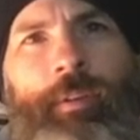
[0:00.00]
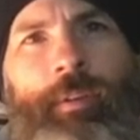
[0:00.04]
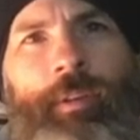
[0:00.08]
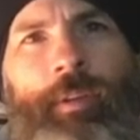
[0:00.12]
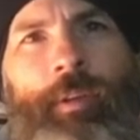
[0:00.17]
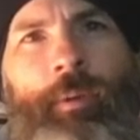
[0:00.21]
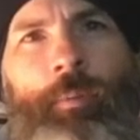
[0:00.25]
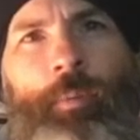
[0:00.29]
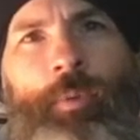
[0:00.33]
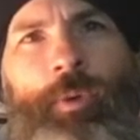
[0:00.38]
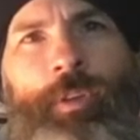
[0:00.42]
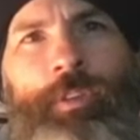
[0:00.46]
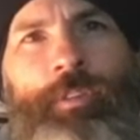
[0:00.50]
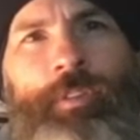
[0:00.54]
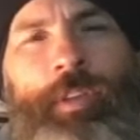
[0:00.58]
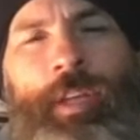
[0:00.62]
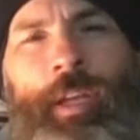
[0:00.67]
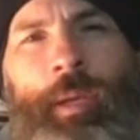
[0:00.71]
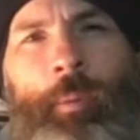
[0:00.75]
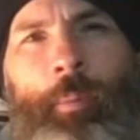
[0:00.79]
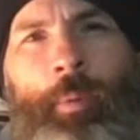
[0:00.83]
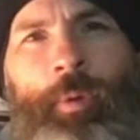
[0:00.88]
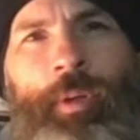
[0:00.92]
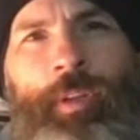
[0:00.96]
than it was
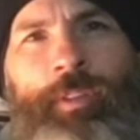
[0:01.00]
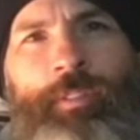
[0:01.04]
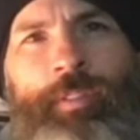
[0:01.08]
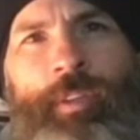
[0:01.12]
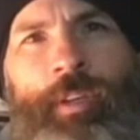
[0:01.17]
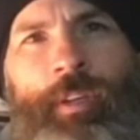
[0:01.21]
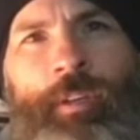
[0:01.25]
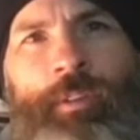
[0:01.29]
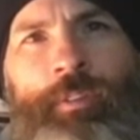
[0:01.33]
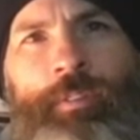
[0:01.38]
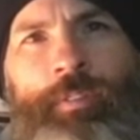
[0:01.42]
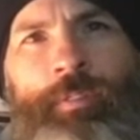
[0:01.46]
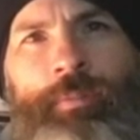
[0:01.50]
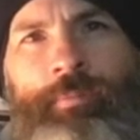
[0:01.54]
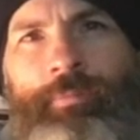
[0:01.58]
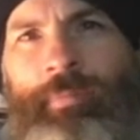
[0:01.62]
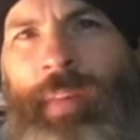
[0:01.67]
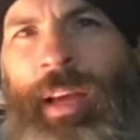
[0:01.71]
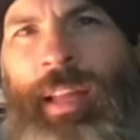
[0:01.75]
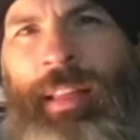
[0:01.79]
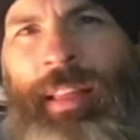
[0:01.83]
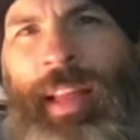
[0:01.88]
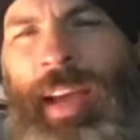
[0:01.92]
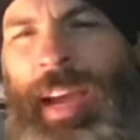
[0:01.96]
anyplace else.
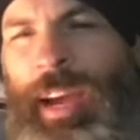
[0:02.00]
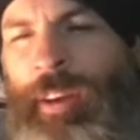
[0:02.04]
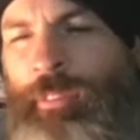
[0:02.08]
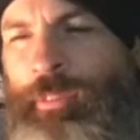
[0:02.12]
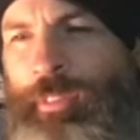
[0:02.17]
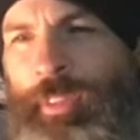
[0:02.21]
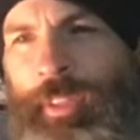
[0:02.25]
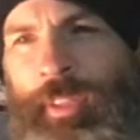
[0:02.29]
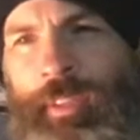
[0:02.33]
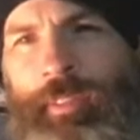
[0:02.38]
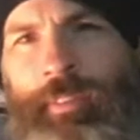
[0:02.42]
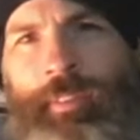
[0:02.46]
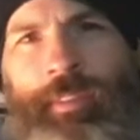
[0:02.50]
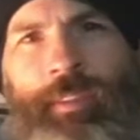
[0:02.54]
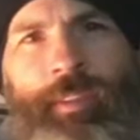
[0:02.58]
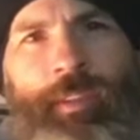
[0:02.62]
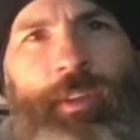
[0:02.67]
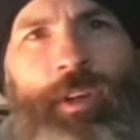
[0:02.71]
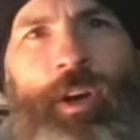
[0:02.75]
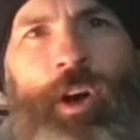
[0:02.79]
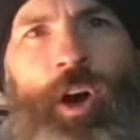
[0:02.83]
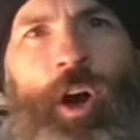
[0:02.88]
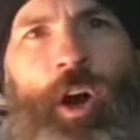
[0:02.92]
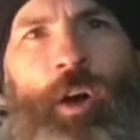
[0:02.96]
I laughed at
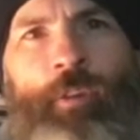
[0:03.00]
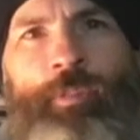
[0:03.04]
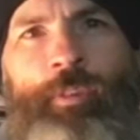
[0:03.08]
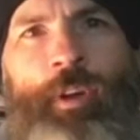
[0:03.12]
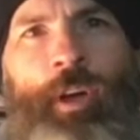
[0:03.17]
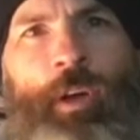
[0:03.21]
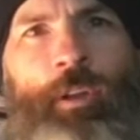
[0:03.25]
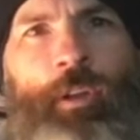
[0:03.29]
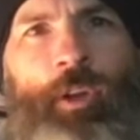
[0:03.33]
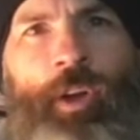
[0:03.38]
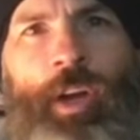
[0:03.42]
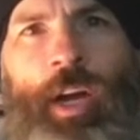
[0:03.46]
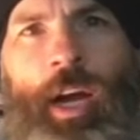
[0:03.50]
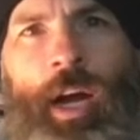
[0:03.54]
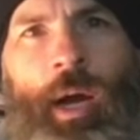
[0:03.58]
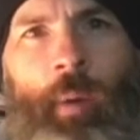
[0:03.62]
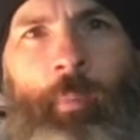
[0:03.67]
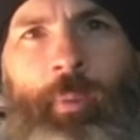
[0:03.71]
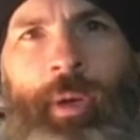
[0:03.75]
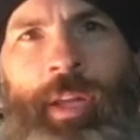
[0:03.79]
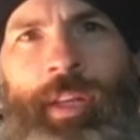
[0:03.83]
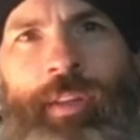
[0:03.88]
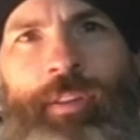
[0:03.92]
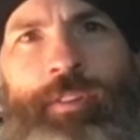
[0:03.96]
off-color
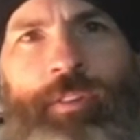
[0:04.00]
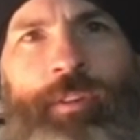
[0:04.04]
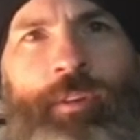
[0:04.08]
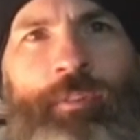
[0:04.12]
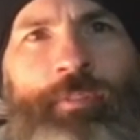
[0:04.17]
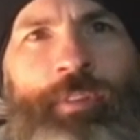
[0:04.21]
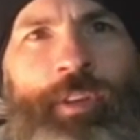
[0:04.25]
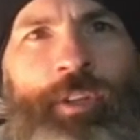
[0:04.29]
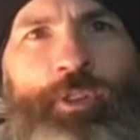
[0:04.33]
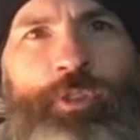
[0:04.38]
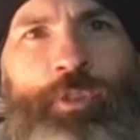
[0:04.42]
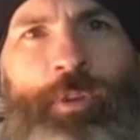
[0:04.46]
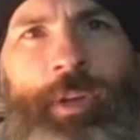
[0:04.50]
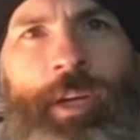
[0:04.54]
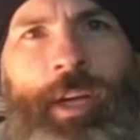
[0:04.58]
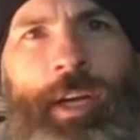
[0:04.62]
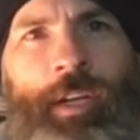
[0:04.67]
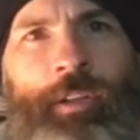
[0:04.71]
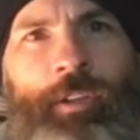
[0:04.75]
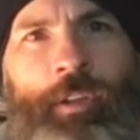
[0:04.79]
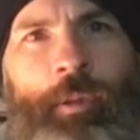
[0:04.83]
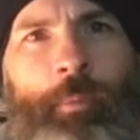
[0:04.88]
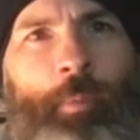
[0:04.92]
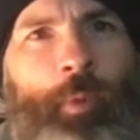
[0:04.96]
comedies and eventually
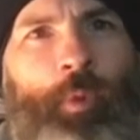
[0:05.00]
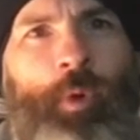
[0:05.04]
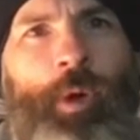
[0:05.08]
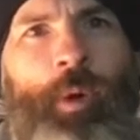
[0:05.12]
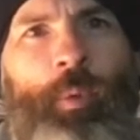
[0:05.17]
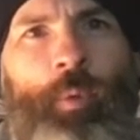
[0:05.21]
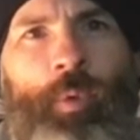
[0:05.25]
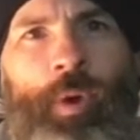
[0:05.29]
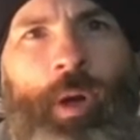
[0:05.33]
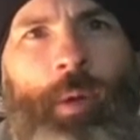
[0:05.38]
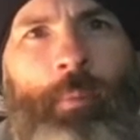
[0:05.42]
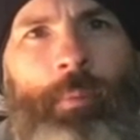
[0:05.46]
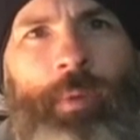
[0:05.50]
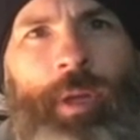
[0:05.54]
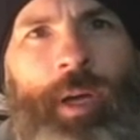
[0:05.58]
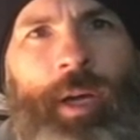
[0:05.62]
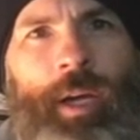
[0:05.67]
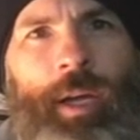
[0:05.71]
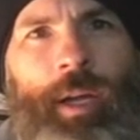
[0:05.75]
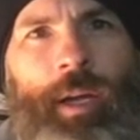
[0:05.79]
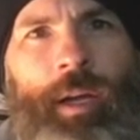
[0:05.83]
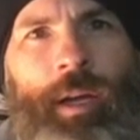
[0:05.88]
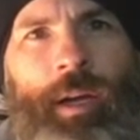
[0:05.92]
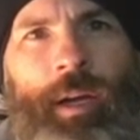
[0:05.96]
got to the point where I'm
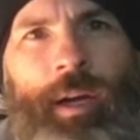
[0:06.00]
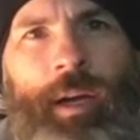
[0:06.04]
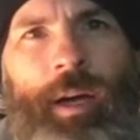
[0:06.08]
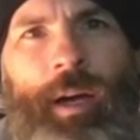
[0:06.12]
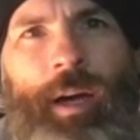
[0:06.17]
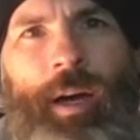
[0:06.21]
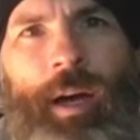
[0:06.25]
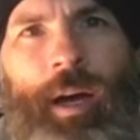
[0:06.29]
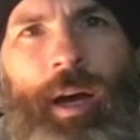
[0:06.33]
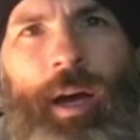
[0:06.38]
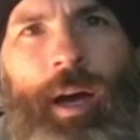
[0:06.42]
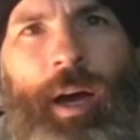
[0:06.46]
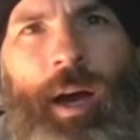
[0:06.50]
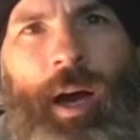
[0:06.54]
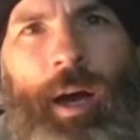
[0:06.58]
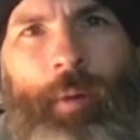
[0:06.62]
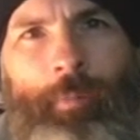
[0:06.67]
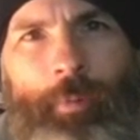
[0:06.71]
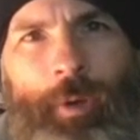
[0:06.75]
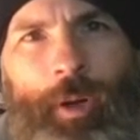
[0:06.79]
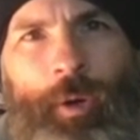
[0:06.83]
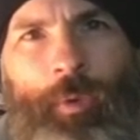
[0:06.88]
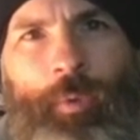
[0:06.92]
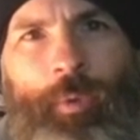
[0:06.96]
like,
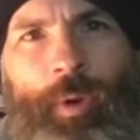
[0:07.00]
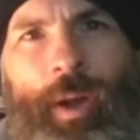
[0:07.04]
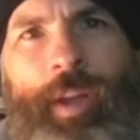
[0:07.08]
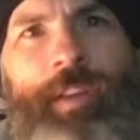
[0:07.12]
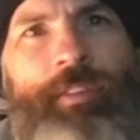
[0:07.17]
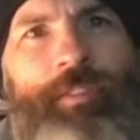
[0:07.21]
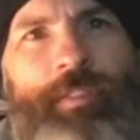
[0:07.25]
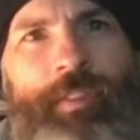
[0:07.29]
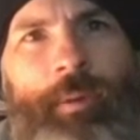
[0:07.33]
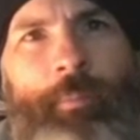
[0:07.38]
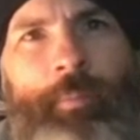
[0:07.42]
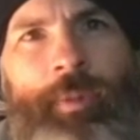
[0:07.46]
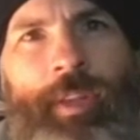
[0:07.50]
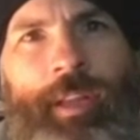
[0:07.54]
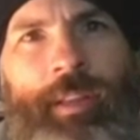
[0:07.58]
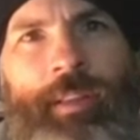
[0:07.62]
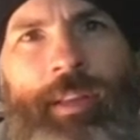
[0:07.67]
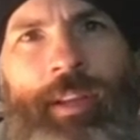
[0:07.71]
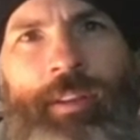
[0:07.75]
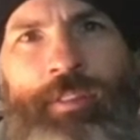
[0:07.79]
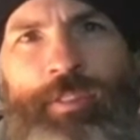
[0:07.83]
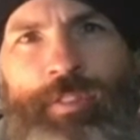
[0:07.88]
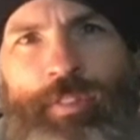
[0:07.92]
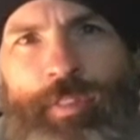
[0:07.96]
I'm going to write something
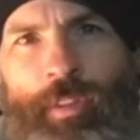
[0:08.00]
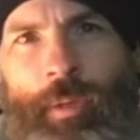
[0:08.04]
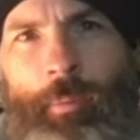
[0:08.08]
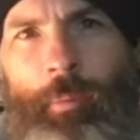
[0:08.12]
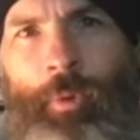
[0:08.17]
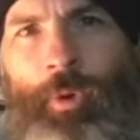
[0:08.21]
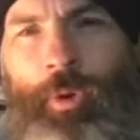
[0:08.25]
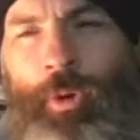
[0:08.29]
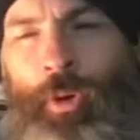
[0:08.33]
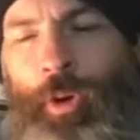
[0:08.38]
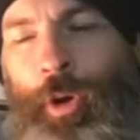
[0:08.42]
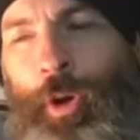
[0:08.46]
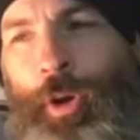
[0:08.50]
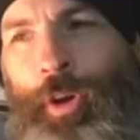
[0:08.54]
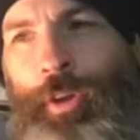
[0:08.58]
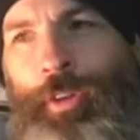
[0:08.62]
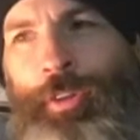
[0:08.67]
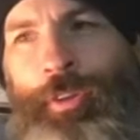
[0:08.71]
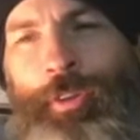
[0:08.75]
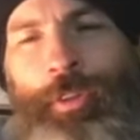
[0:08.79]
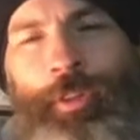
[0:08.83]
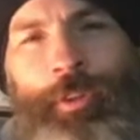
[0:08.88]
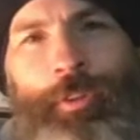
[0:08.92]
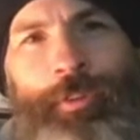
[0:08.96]
that is similar
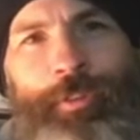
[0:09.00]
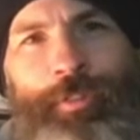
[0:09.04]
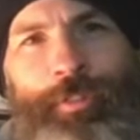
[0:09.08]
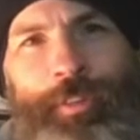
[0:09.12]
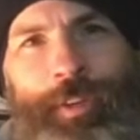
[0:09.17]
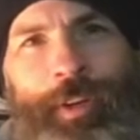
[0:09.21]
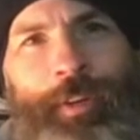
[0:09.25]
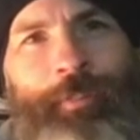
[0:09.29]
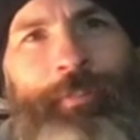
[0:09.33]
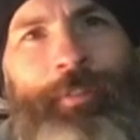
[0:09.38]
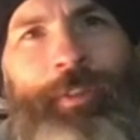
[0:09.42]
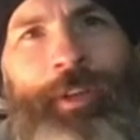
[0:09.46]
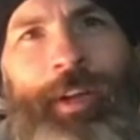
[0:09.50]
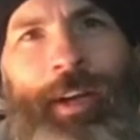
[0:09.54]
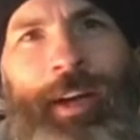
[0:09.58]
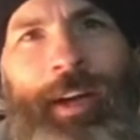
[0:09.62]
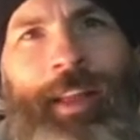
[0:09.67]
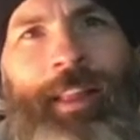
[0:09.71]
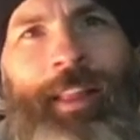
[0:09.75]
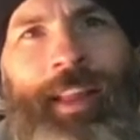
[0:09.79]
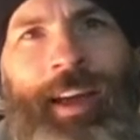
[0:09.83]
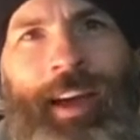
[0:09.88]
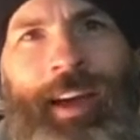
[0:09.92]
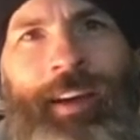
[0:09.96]
to the stuff that
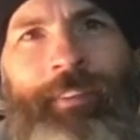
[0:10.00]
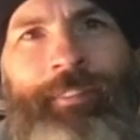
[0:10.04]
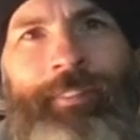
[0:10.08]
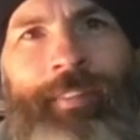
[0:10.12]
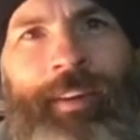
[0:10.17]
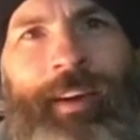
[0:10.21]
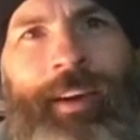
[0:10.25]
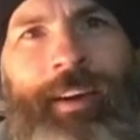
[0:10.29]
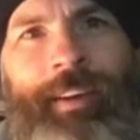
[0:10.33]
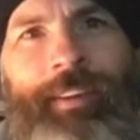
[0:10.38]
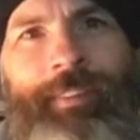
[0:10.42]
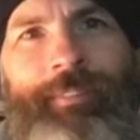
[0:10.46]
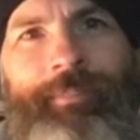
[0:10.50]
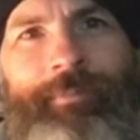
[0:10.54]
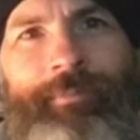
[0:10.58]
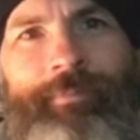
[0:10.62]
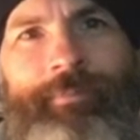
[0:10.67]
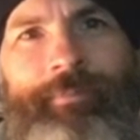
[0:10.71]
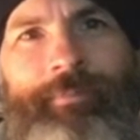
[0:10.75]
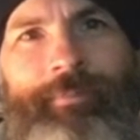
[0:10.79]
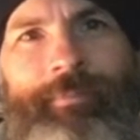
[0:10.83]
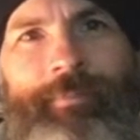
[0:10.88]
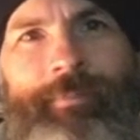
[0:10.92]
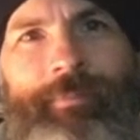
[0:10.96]
I laugh at.
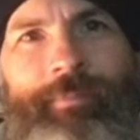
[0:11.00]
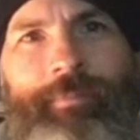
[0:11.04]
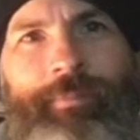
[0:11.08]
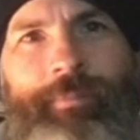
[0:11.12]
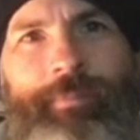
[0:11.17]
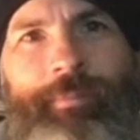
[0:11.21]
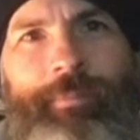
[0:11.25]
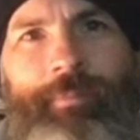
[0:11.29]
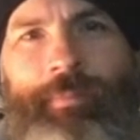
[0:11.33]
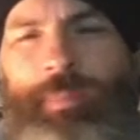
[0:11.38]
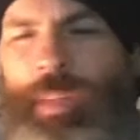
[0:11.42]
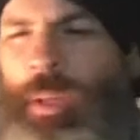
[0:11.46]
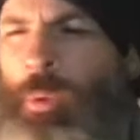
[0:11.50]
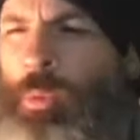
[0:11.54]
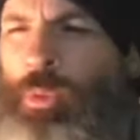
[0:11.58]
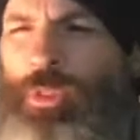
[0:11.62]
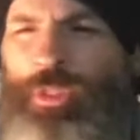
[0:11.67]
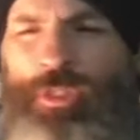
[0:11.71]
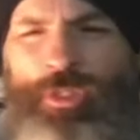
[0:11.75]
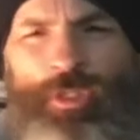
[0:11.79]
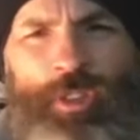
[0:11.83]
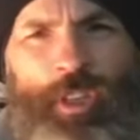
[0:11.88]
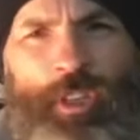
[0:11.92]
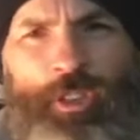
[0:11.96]
It
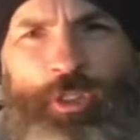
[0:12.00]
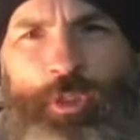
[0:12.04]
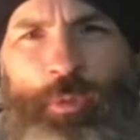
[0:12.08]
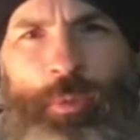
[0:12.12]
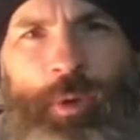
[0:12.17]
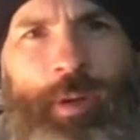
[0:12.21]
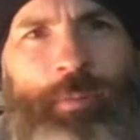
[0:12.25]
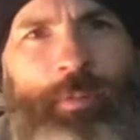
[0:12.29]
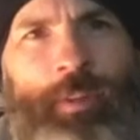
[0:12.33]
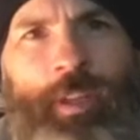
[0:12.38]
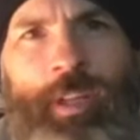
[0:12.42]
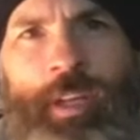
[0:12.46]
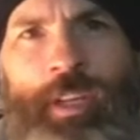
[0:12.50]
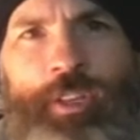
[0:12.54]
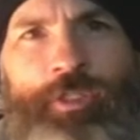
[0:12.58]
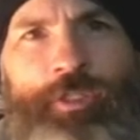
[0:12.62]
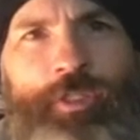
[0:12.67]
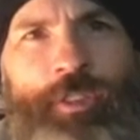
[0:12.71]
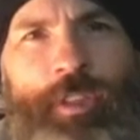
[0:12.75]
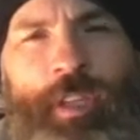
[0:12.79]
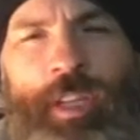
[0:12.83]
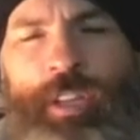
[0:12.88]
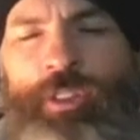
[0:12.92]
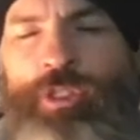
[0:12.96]
was such a
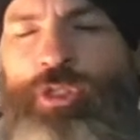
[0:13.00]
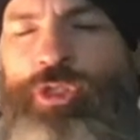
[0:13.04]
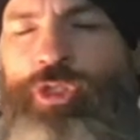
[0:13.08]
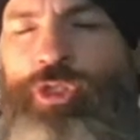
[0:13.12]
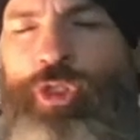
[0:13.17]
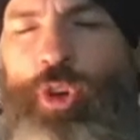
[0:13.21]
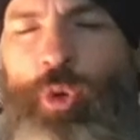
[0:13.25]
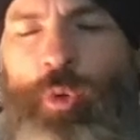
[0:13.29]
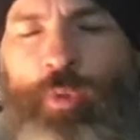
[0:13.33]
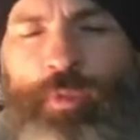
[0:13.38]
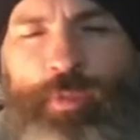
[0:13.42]
revelation and so